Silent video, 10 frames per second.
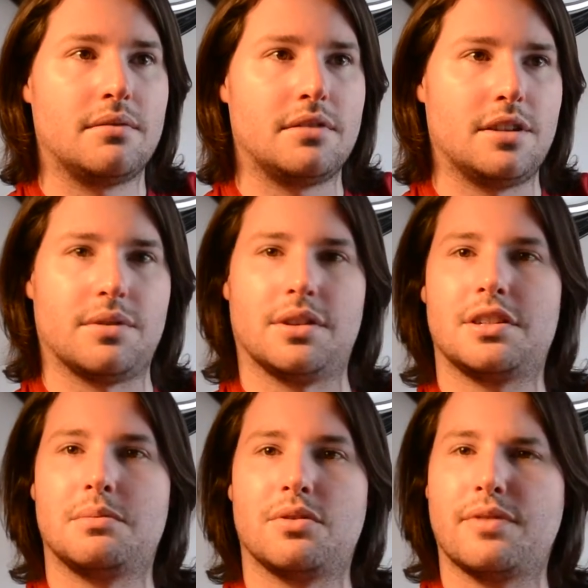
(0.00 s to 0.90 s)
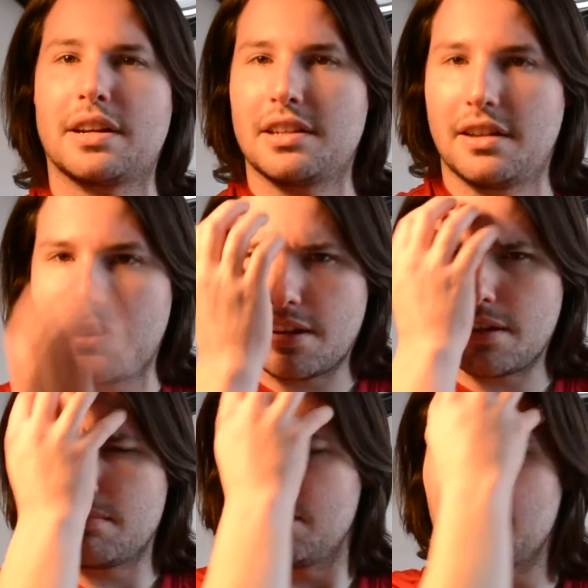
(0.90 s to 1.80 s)
didn't really seem to affect anything,
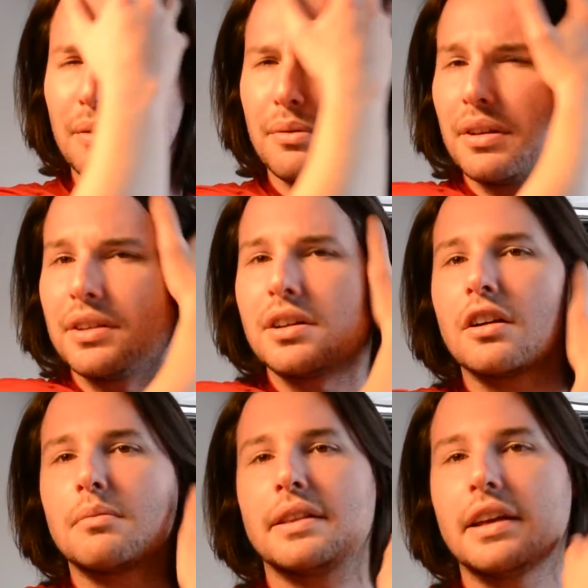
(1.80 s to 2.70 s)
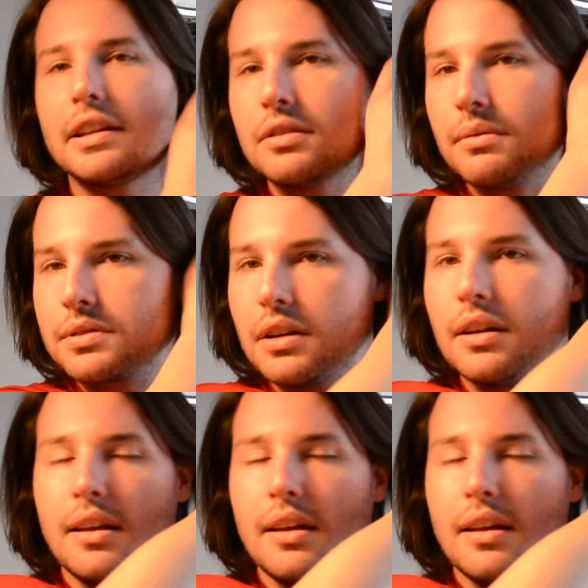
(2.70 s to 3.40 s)
and no one really talked about that, so it was good.